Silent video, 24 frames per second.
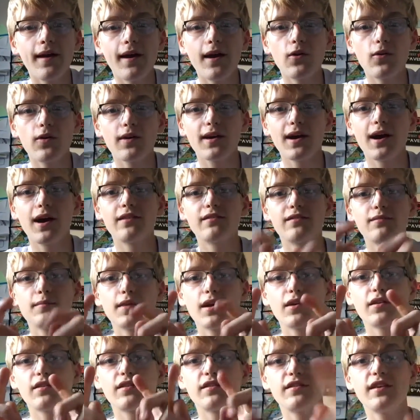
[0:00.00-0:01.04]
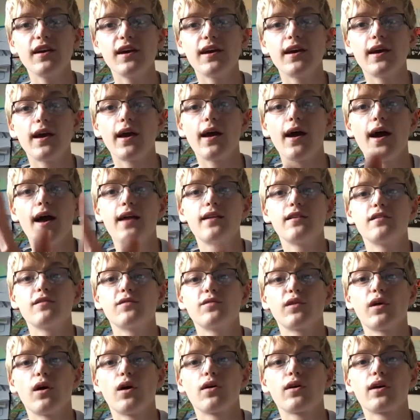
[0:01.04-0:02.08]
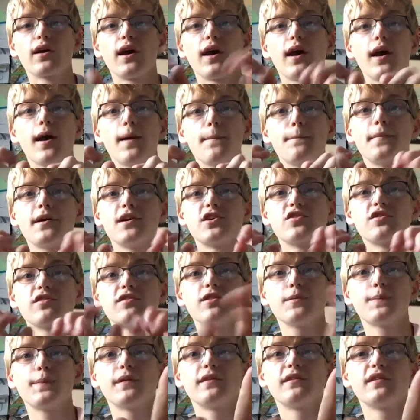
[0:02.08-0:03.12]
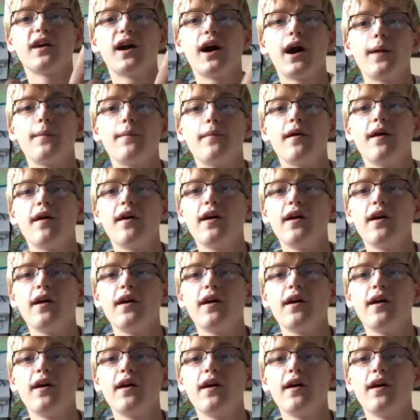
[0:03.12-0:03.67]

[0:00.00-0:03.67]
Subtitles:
Anyway, guys, I'm now going to sit here, edit the vlog, make sure it's up on time.